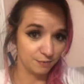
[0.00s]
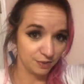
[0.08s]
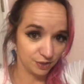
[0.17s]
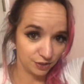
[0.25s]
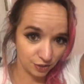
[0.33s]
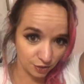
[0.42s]

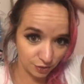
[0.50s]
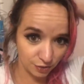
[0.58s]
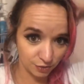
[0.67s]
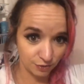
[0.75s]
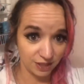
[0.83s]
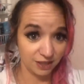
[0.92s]

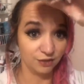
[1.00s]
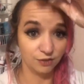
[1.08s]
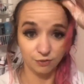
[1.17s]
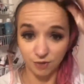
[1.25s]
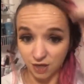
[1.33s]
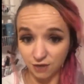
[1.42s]
So I look
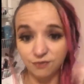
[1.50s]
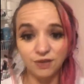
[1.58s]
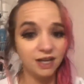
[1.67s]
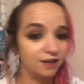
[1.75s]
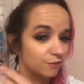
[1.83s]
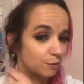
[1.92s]
rough.
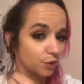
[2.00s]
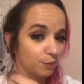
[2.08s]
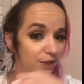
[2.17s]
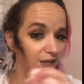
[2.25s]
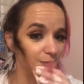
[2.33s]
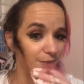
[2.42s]
I have more
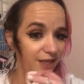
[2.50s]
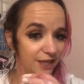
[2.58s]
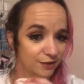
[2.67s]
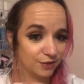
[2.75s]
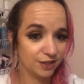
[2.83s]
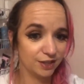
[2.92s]
pink in my
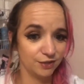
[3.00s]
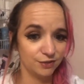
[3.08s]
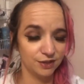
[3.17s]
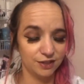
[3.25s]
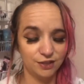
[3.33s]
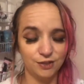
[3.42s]
hair than I
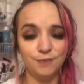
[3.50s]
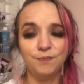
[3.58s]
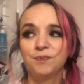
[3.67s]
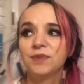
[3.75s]
usually do.